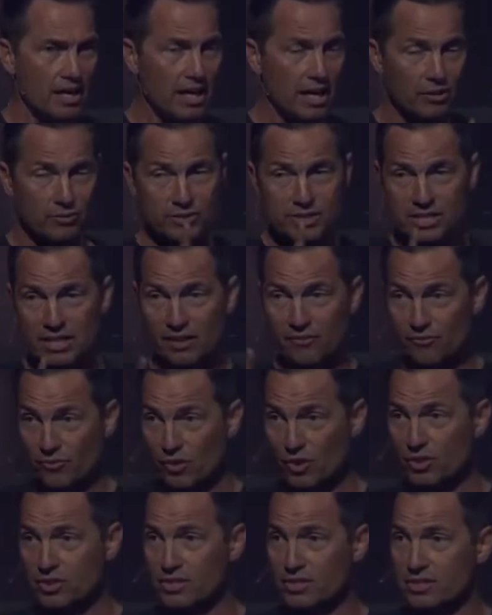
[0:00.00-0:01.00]
I will say
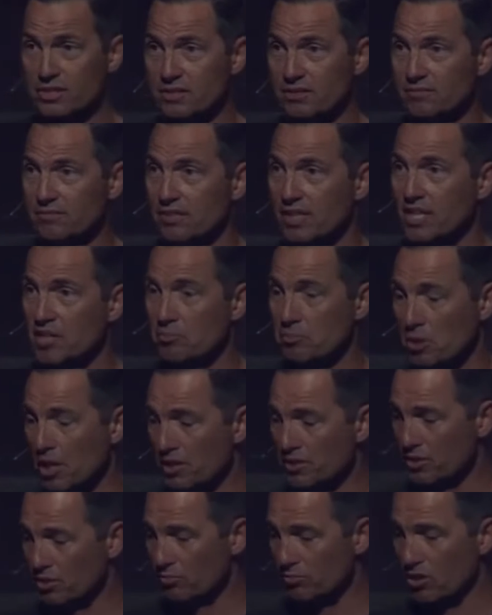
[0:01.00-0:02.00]
first, he
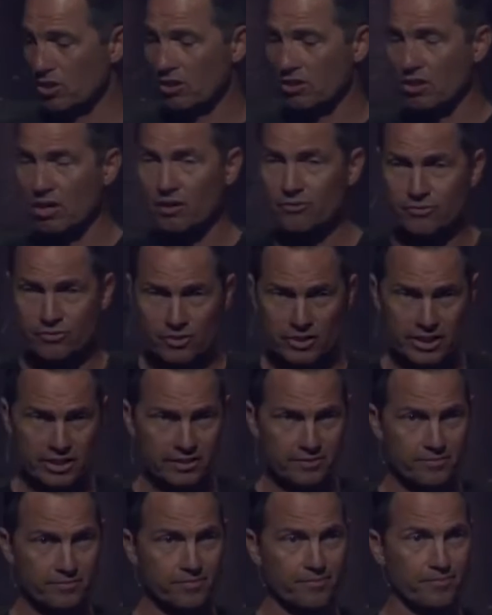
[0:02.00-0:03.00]
brought the wrong offering.
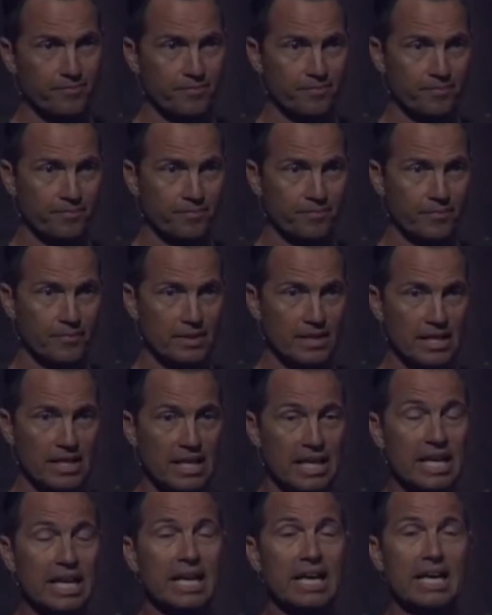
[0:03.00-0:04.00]

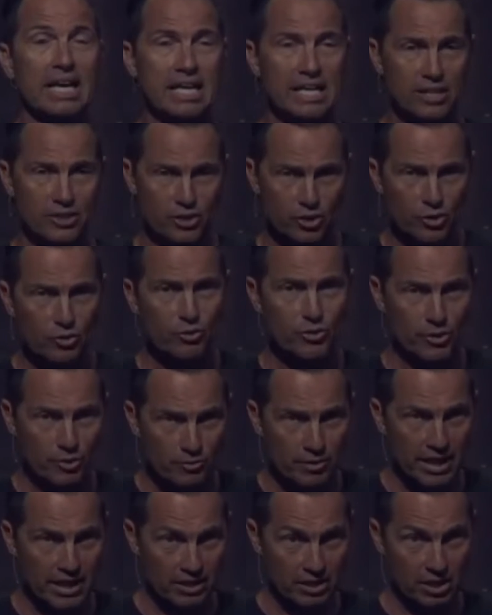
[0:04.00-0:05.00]
He knew the
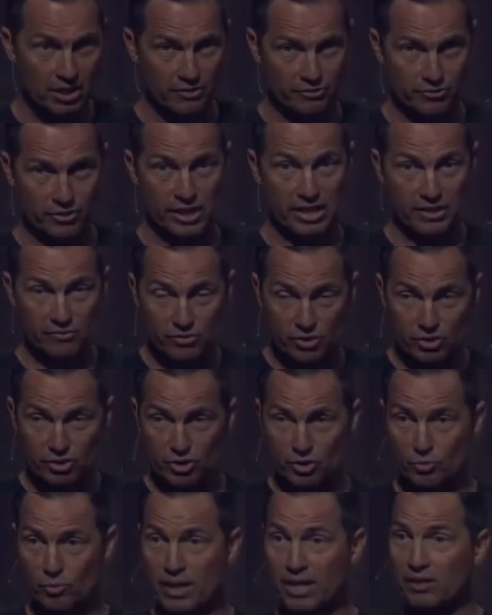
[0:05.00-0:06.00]
right offering. If you
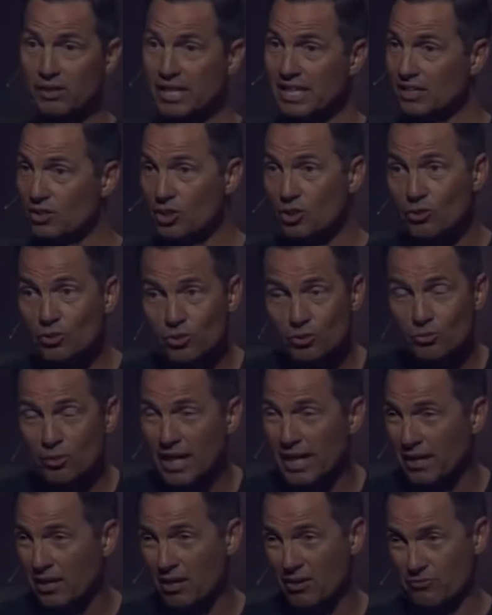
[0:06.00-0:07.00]
do well, he knew the
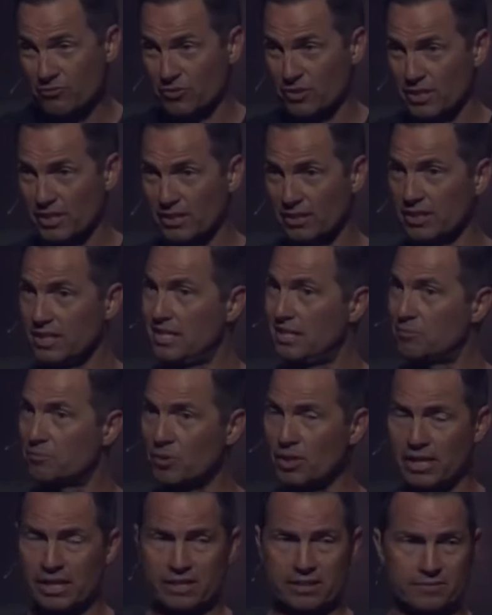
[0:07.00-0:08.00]
right offering. He didn't
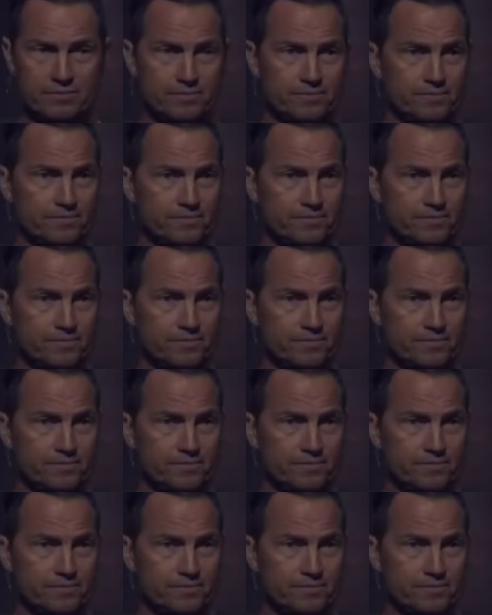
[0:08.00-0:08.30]
bring it.